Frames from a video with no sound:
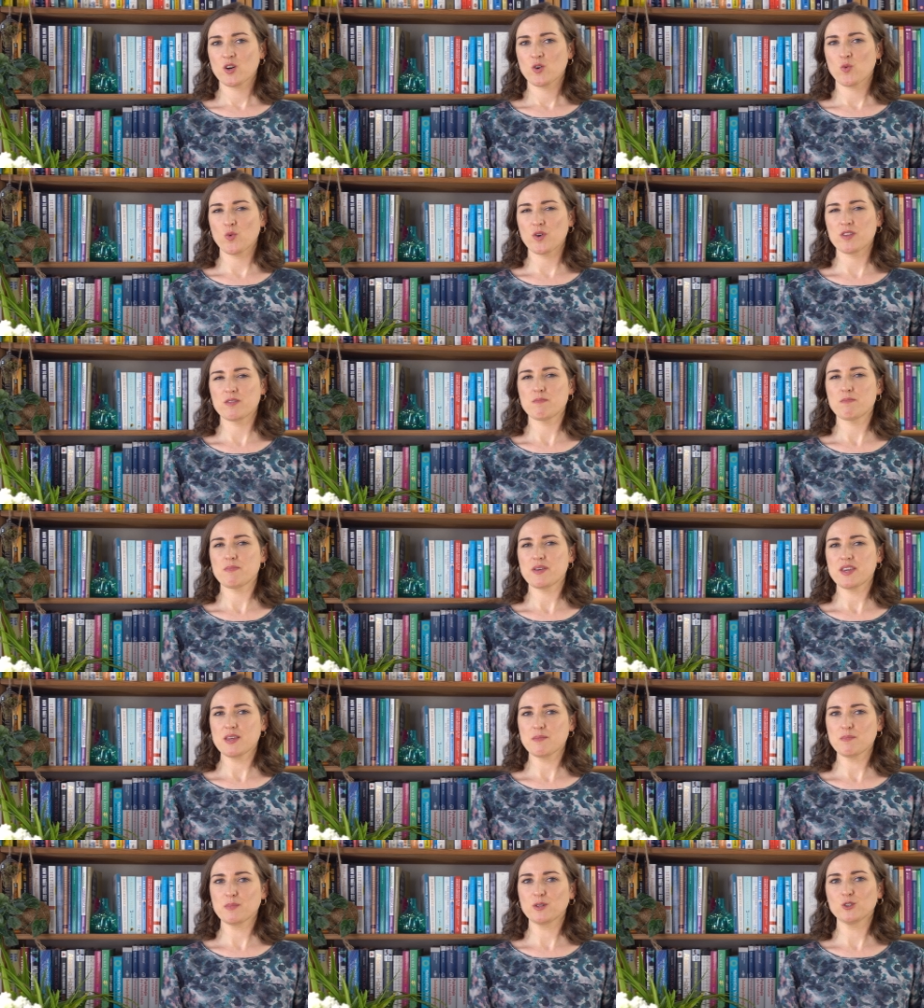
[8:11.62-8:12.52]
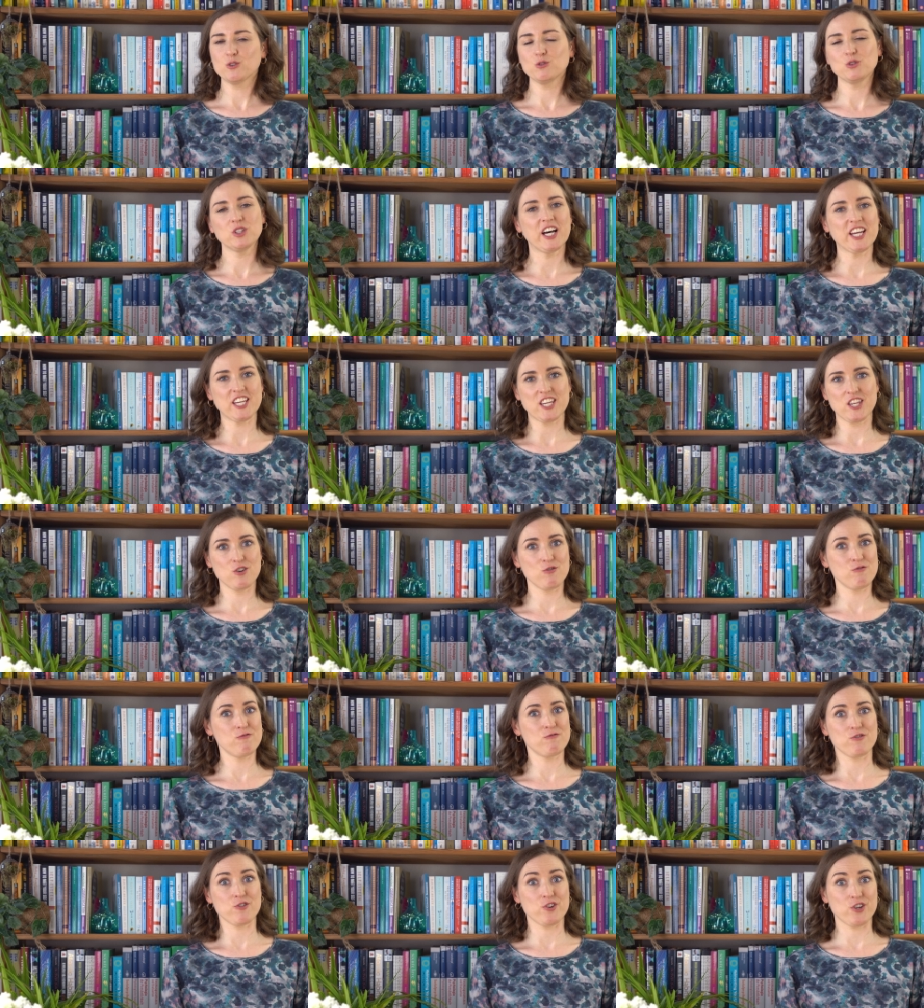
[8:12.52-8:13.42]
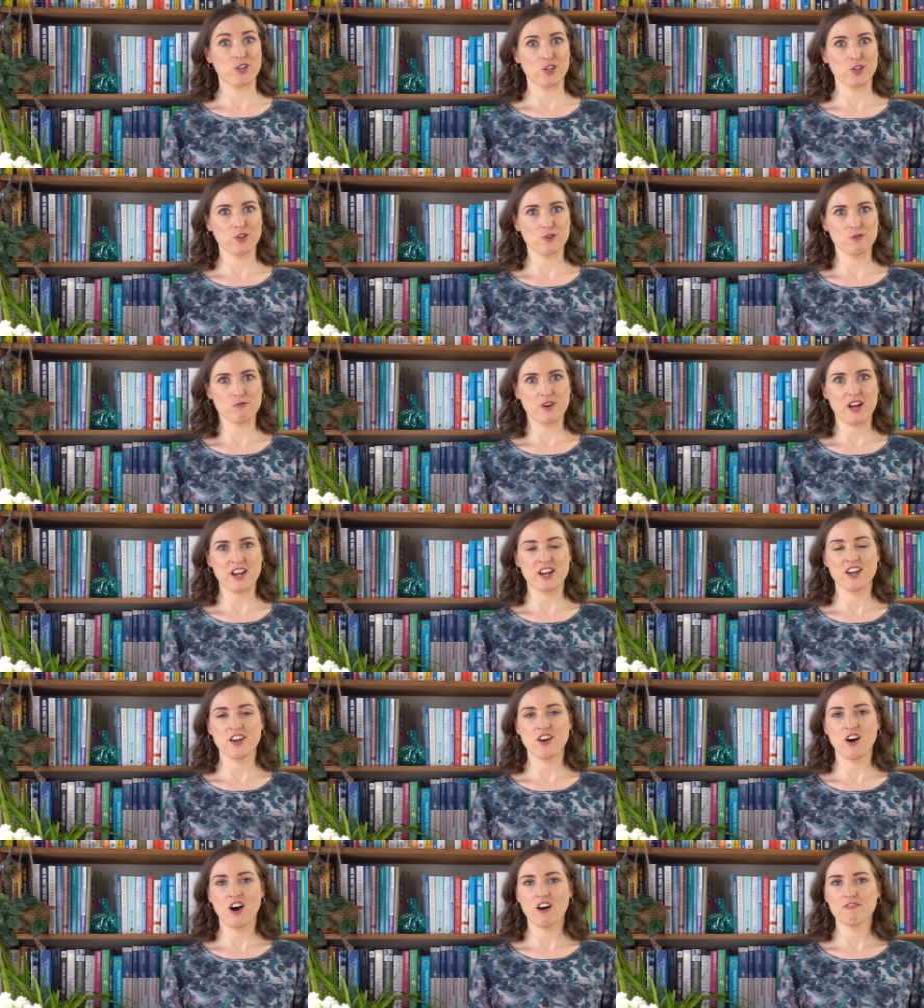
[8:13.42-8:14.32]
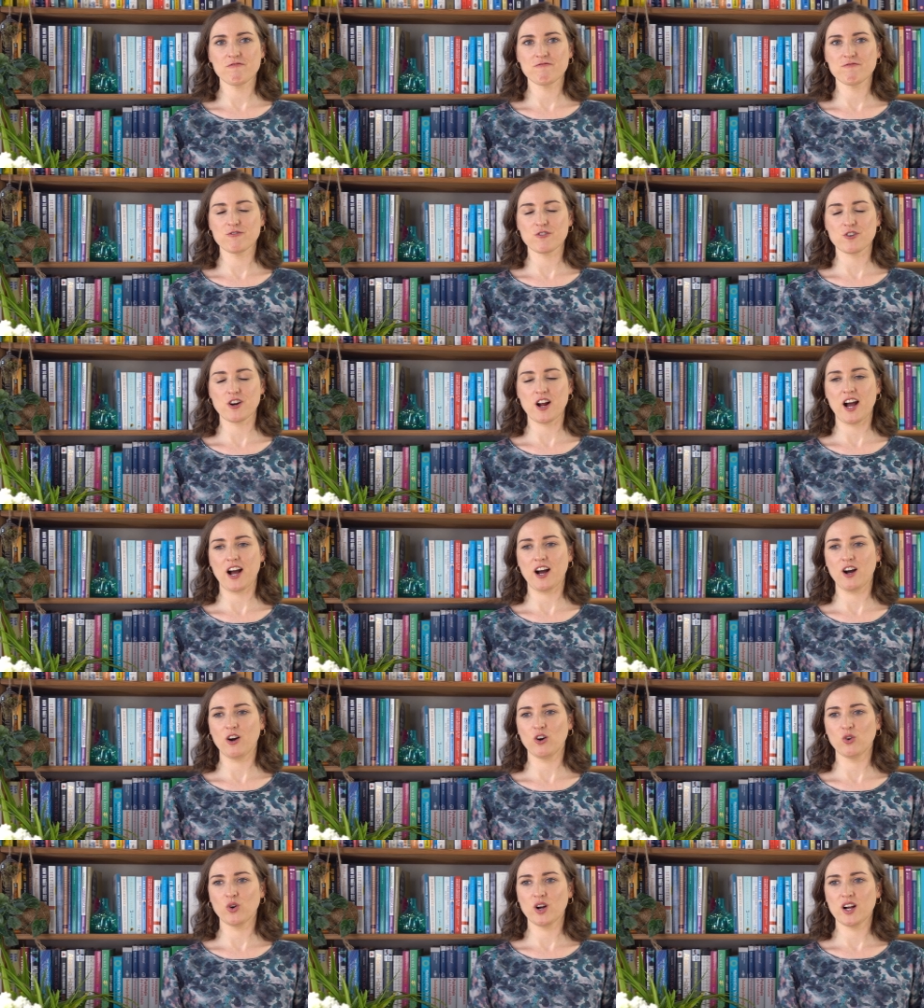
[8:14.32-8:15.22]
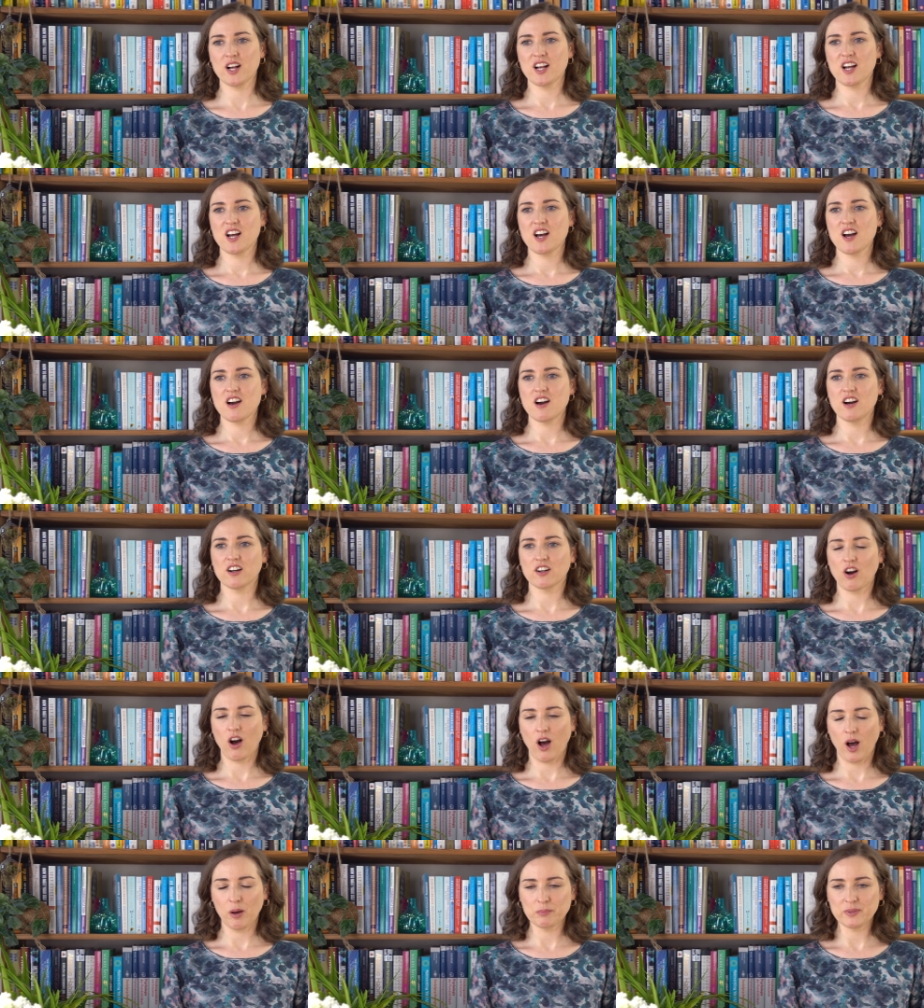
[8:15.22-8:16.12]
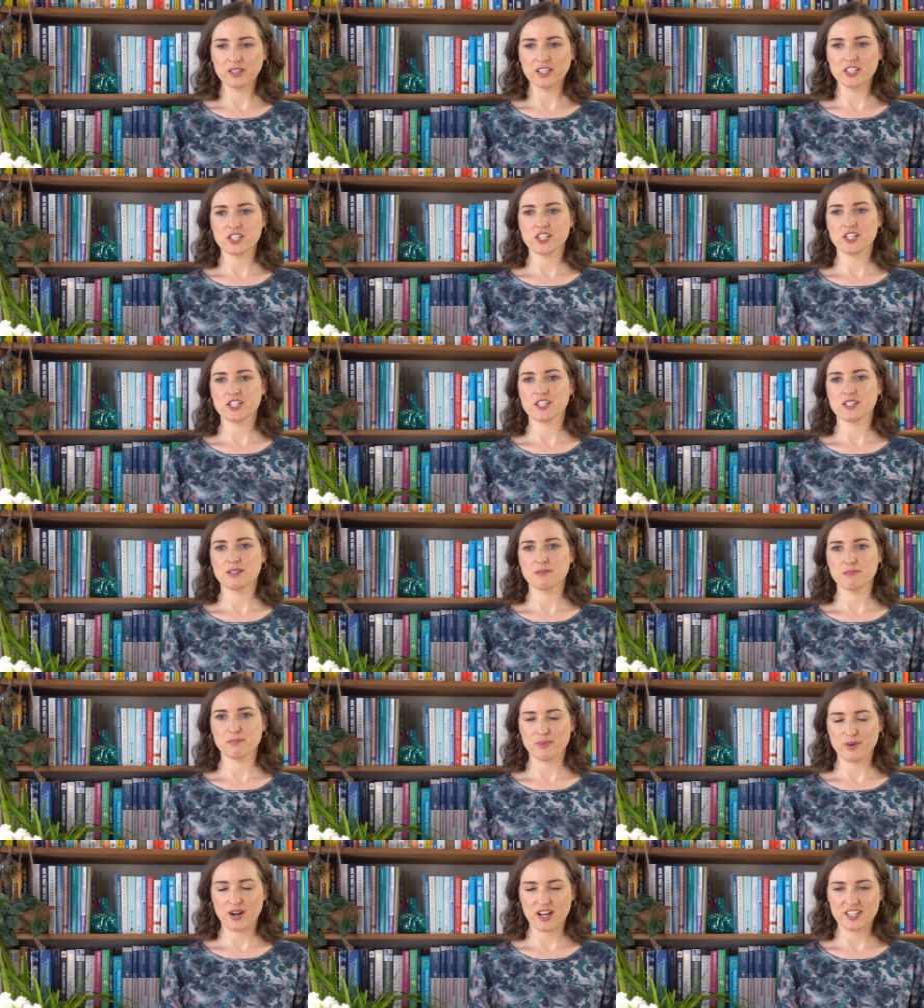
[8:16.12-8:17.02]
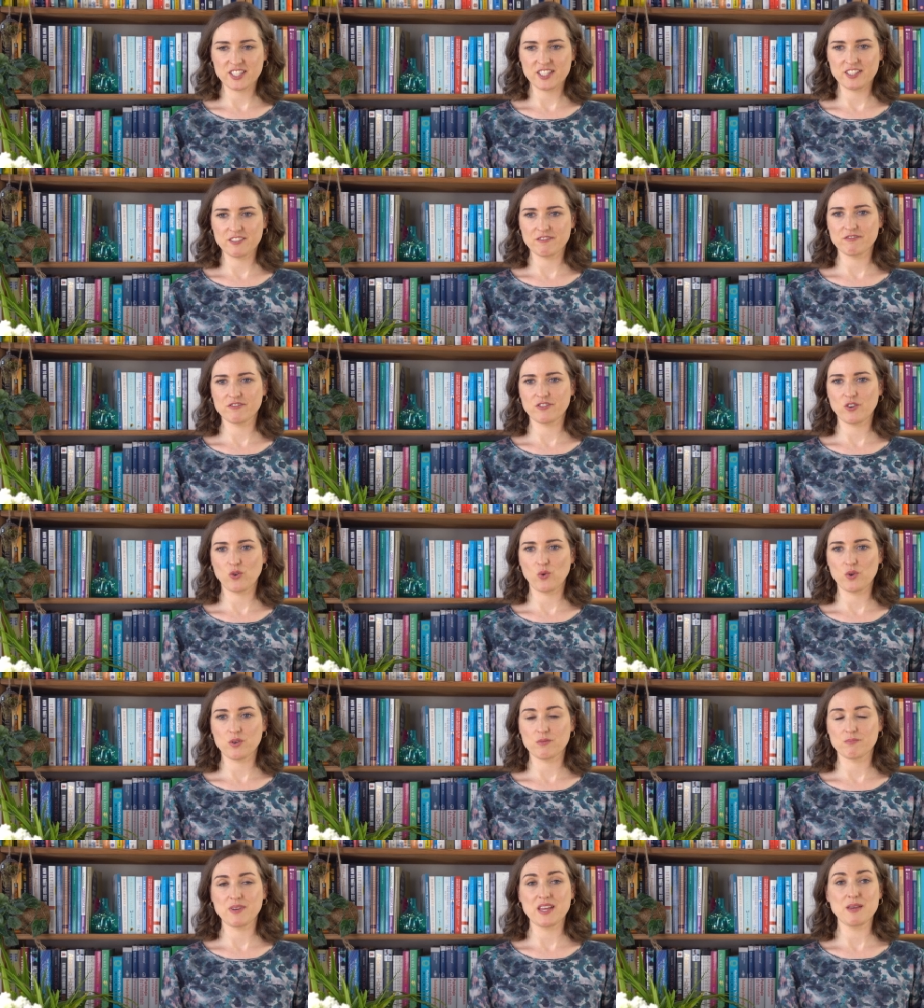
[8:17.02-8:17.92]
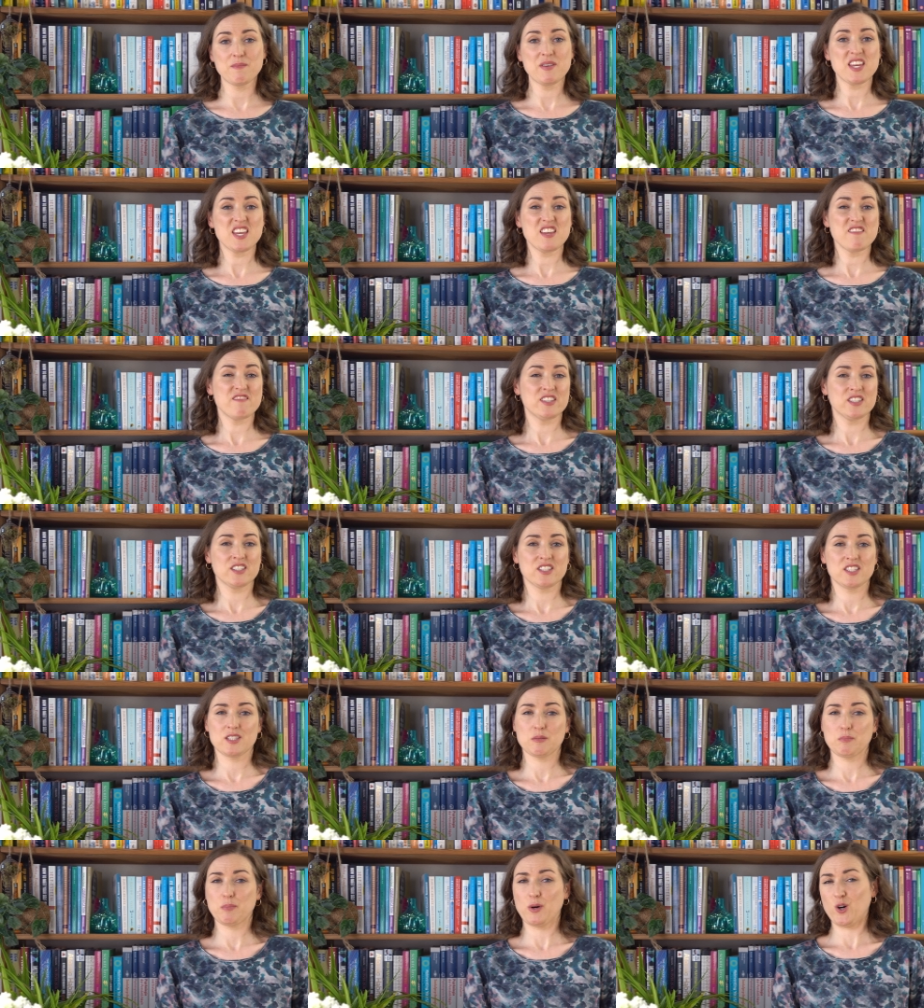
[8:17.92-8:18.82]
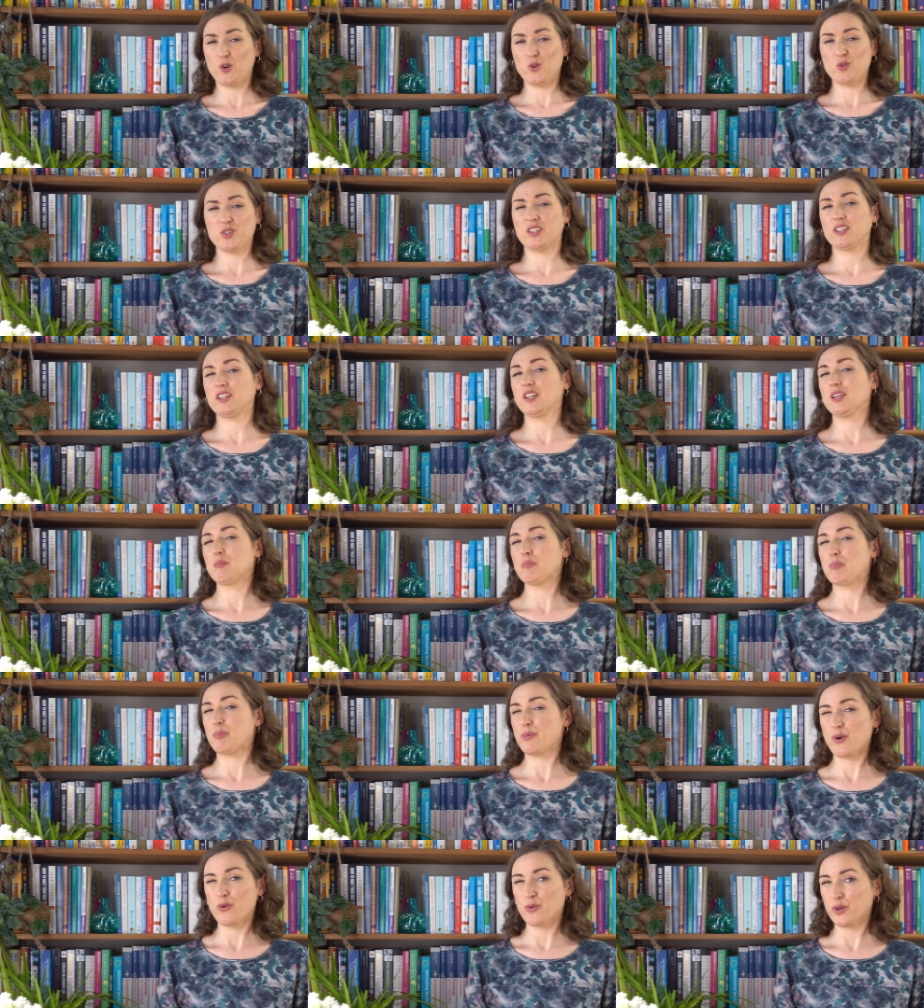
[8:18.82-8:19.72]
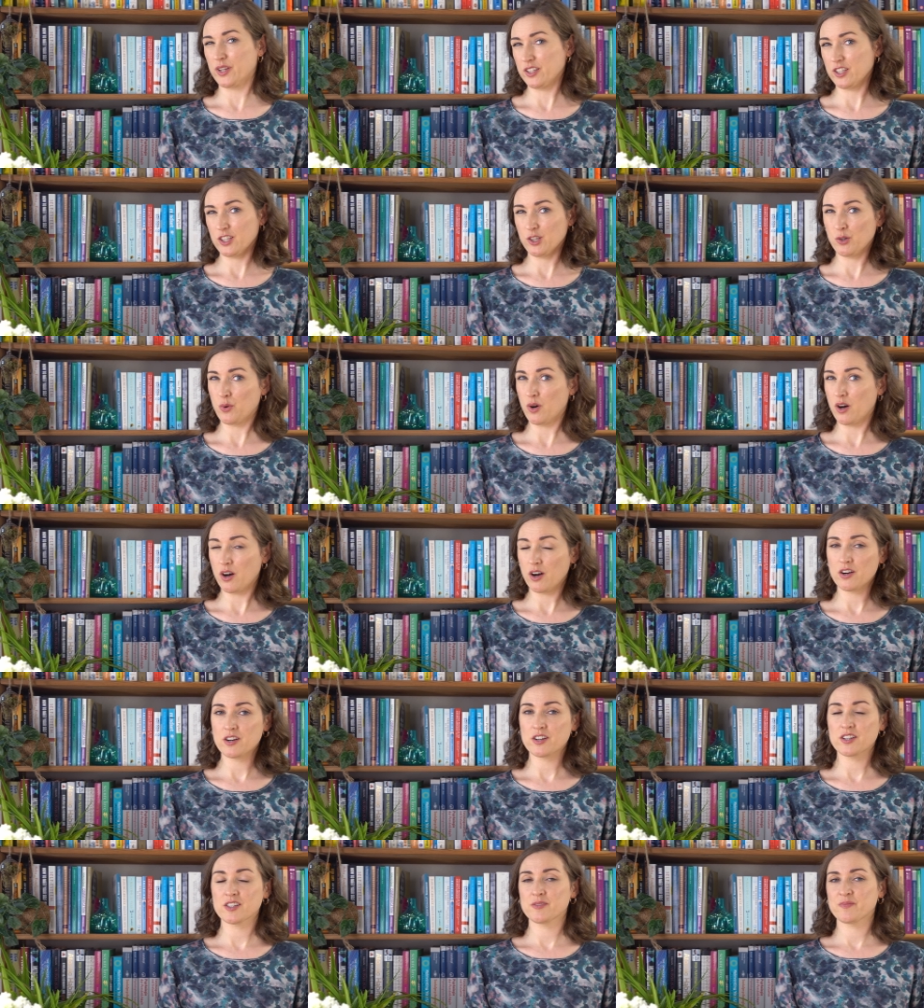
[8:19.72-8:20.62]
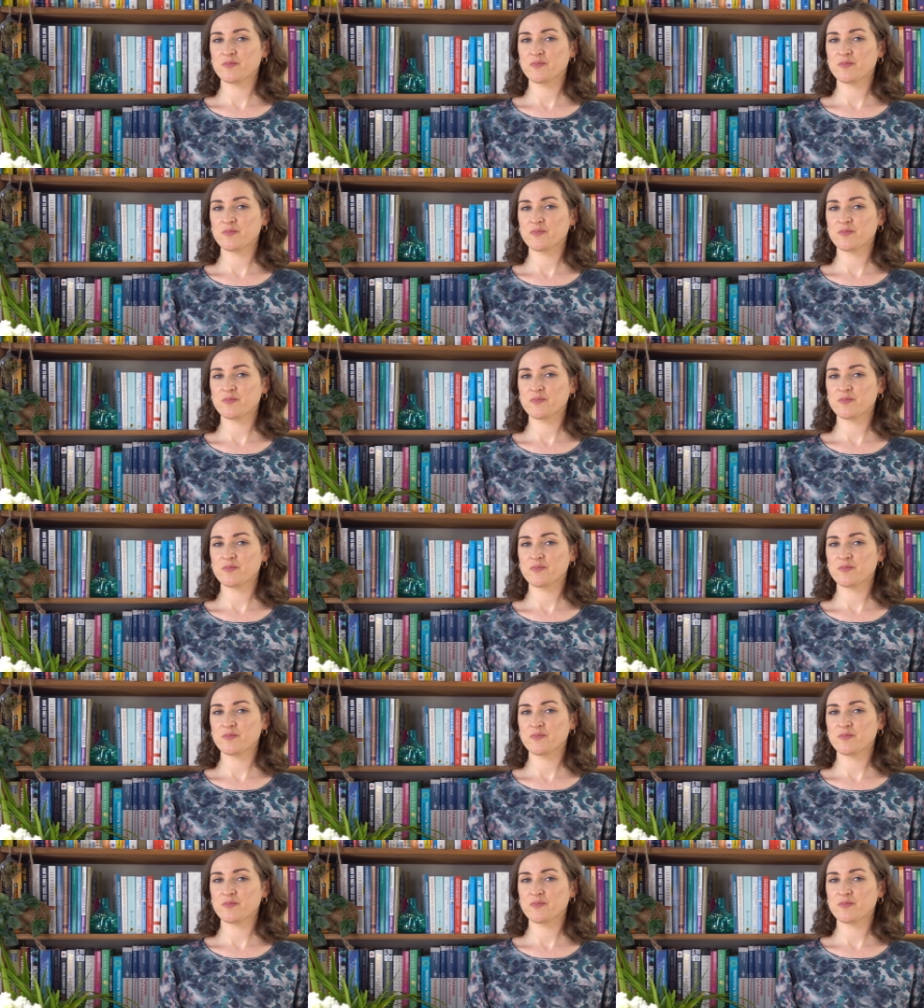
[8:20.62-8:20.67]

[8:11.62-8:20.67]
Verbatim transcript: with people who like you for you and not for how accomplished, impressive, or maybe even supposedly broken you are.